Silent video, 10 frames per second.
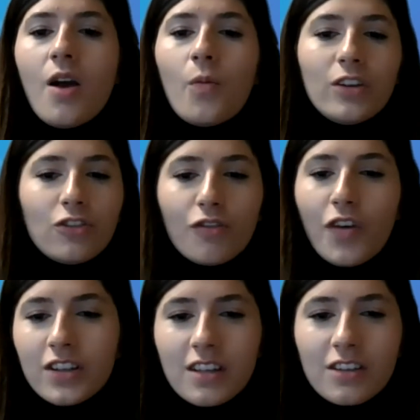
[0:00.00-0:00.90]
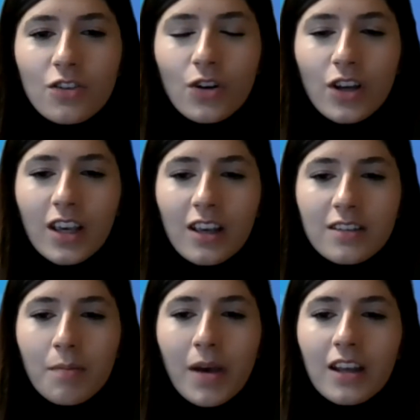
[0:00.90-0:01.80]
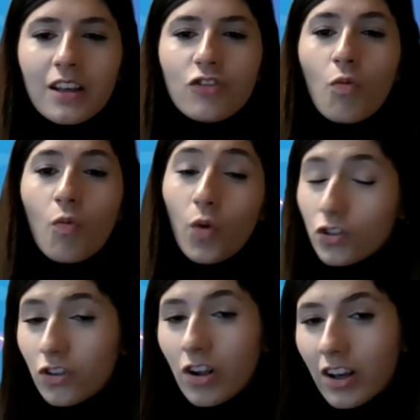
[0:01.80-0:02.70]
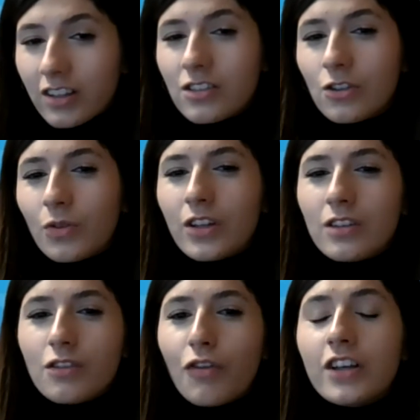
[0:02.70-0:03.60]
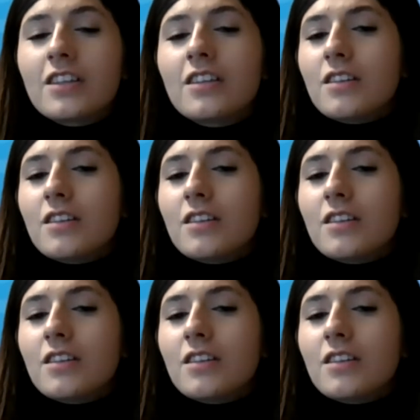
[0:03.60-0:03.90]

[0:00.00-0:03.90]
which devices you're looking to manage, what you'd like to do on those devices.